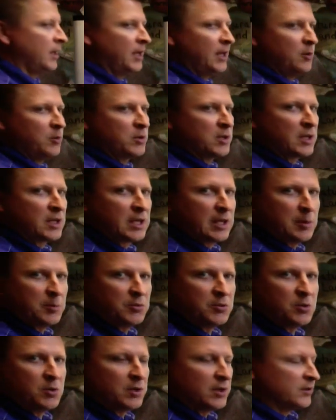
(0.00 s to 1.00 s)
And we can keep
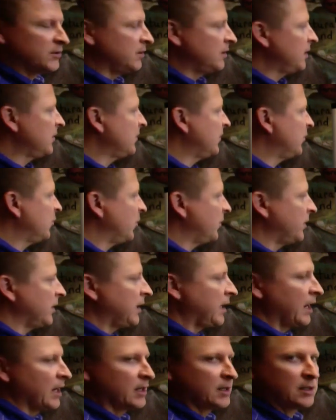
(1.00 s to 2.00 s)
doing this, and this is what the
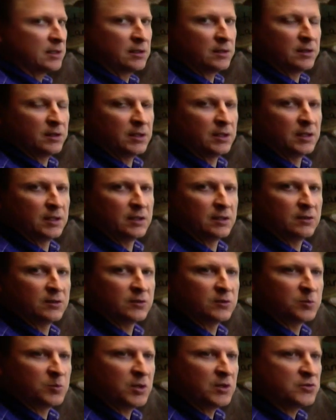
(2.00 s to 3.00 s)

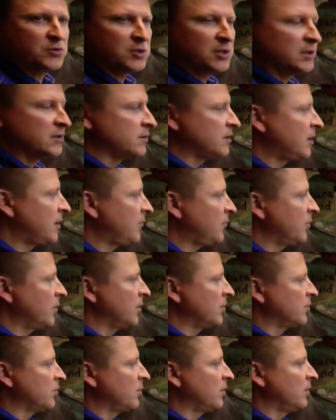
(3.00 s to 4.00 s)
spreadsheet software
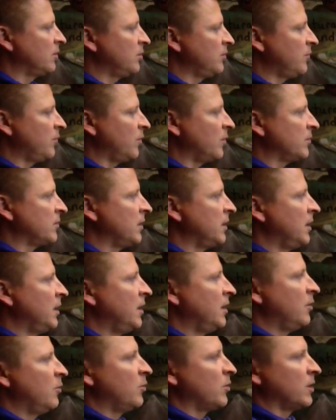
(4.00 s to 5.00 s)
is going to do for us.
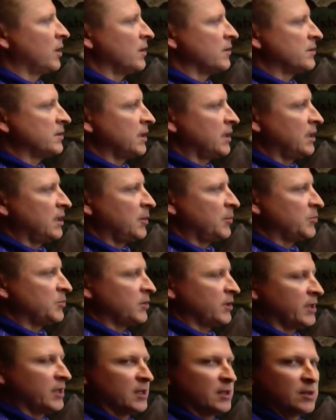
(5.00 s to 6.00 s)
We're going to set it up
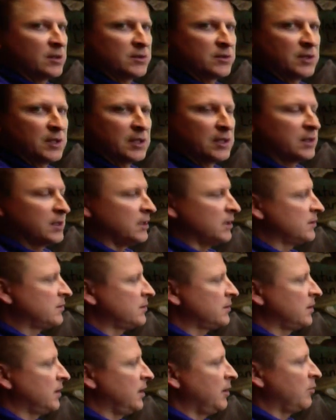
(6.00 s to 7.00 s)
so that it looks like
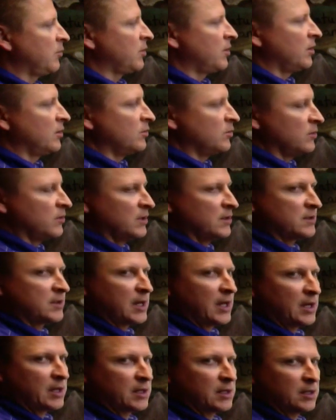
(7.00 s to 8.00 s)
this, and we're going to do these
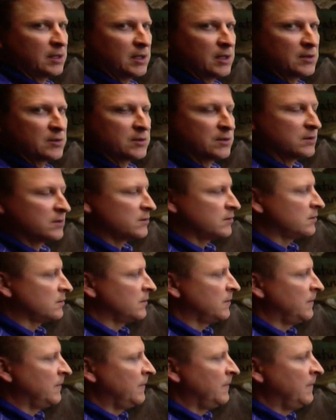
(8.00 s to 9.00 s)
calculations
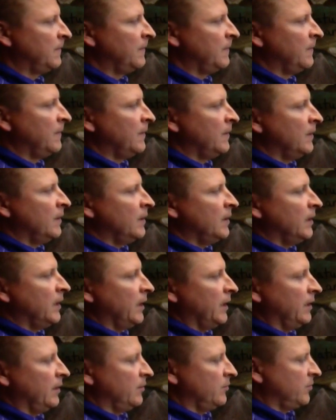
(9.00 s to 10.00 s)

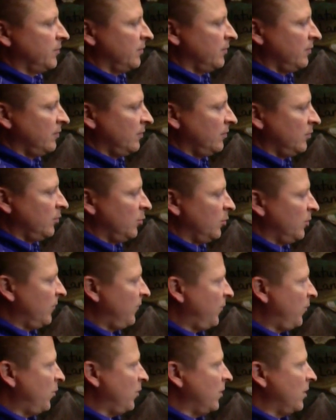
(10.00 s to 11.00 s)
and do it
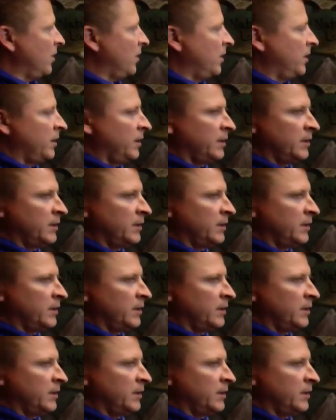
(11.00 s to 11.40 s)
for